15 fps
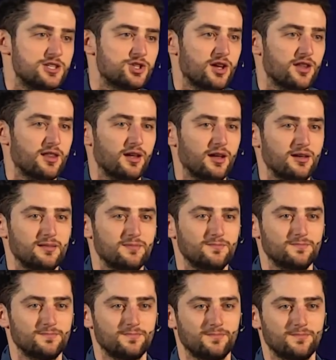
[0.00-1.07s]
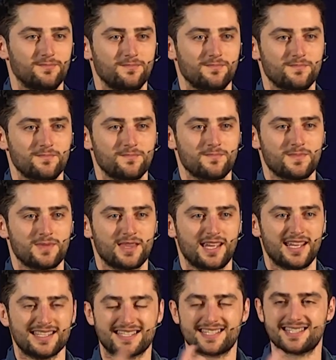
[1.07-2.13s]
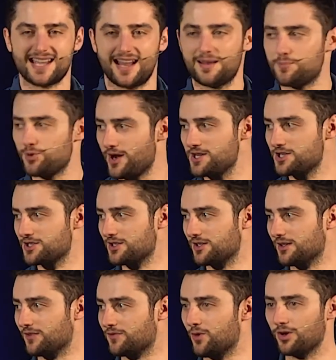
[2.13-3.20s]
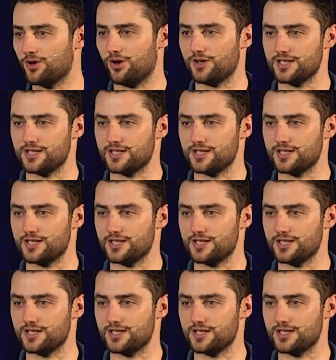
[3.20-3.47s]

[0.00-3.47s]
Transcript: each other in celebration of what